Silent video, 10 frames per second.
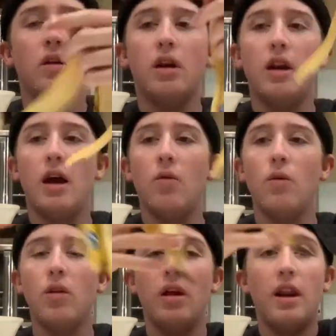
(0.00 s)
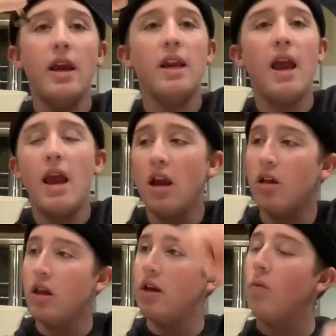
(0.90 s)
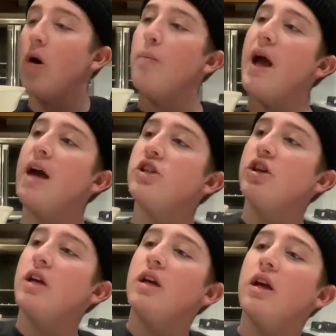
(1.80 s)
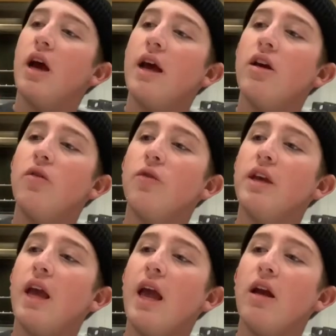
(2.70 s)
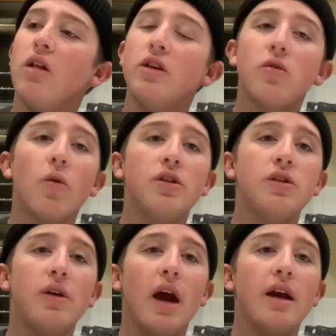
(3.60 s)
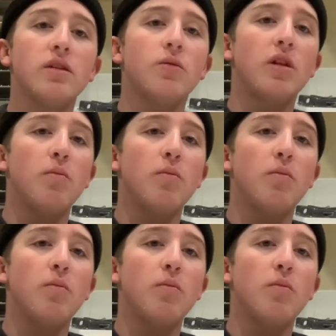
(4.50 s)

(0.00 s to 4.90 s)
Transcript: And I can angle it while mashing. I couldn't really angle it towards you guys with the